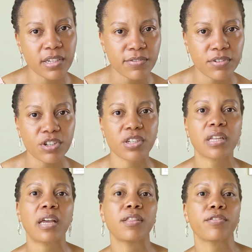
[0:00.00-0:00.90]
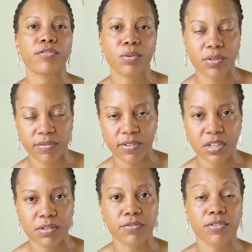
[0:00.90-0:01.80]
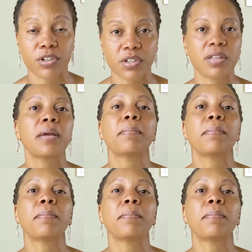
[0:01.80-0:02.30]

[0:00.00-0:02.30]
version and the frozen version.